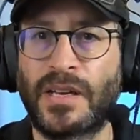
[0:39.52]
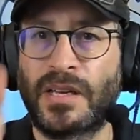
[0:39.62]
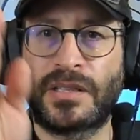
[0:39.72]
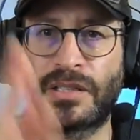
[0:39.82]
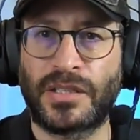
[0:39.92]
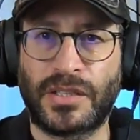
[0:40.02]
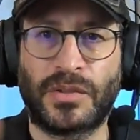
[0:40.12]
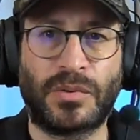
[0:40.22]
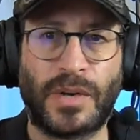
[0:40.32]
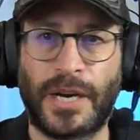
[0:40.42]
to
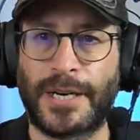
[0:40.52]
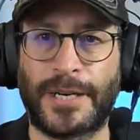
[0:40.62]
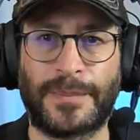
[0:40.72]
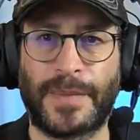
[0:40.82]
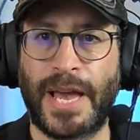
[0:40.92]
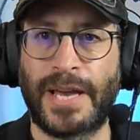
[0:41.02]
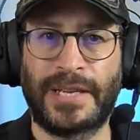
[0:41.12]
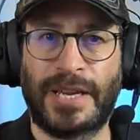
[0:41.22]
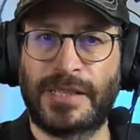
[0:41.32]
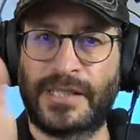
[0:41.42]
do, and
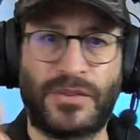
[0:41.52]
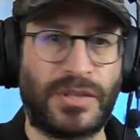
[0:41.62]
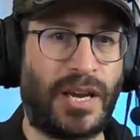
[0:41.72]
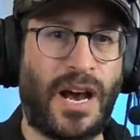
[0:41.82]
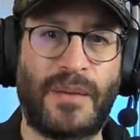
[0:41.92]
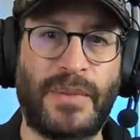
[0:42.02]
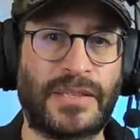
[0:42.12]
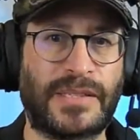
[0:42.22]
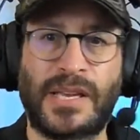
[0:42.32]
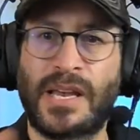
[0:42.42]
in using
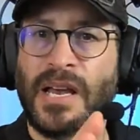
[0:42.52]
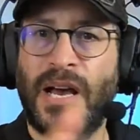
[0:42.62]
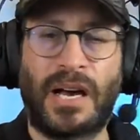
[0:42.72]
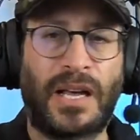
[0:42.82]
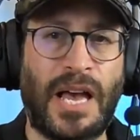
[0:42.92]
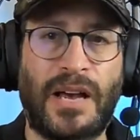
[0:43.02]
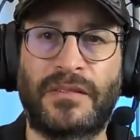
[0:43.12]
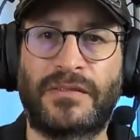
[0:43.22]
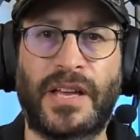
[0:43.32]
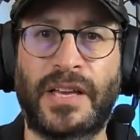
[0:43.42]
comments, I'll
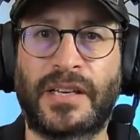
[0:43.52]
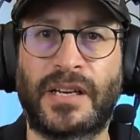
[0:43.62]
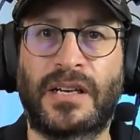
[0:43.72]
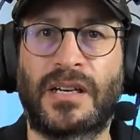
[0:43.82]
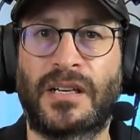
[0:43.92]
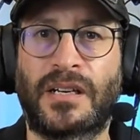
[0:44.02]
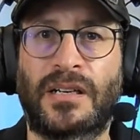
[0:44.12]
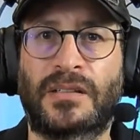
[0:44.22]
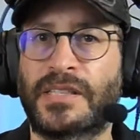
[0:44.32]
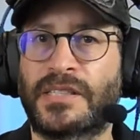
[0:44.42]
have like
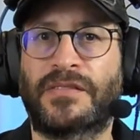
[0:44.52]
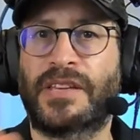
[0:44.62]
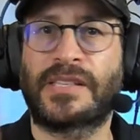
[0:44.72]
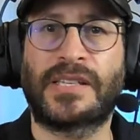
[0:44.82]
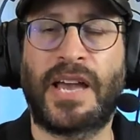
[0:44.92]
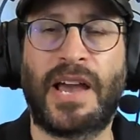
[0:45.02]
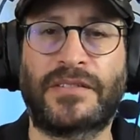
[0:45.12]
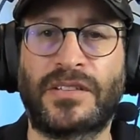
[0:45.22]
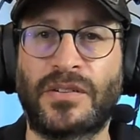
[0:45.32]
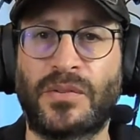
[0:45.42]
a list of things that I have
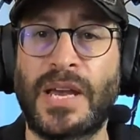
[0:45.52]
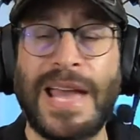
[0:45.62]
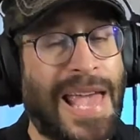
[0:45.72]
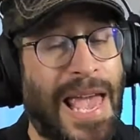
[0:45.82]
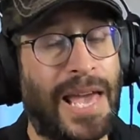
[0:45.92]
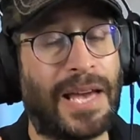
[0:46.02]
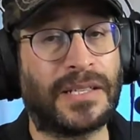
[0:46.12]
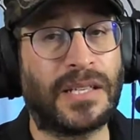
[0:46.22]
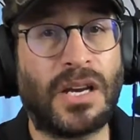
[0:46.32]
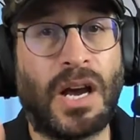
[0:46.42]
to do.
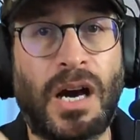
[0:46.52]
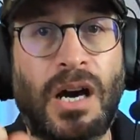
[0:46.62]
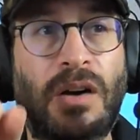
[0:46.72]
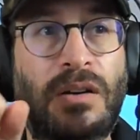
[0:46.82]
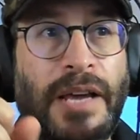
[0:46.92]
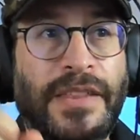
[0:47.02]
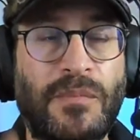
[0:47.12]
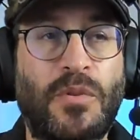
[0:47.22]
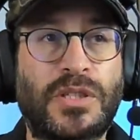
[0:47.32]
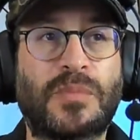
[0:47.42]
And I think
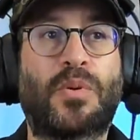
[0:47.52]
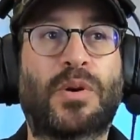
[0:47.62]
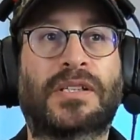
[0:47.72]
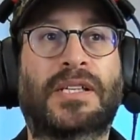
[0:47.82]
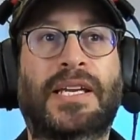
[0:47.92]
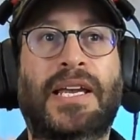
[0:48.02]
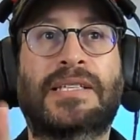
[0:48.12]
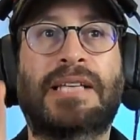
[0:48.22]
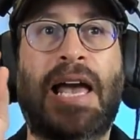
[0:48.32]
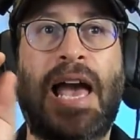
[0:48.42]
most importantly
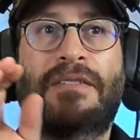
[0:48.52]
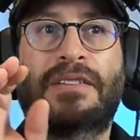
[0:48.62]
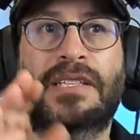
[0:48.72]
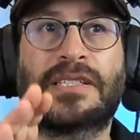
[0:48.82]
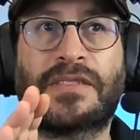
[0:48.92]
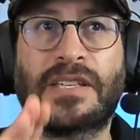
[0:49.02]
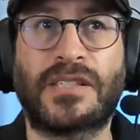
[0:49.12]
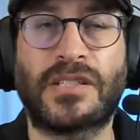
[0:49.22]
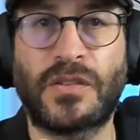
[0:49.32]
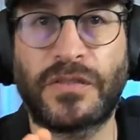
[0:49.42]
is I have a list of things
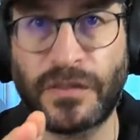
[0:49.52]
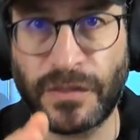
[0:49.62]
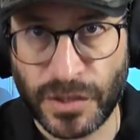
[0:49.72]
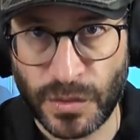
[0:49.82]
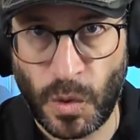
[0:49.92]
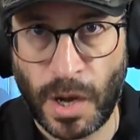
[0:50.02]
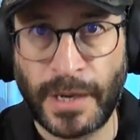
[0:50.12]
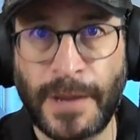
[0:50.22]
to do for version 1,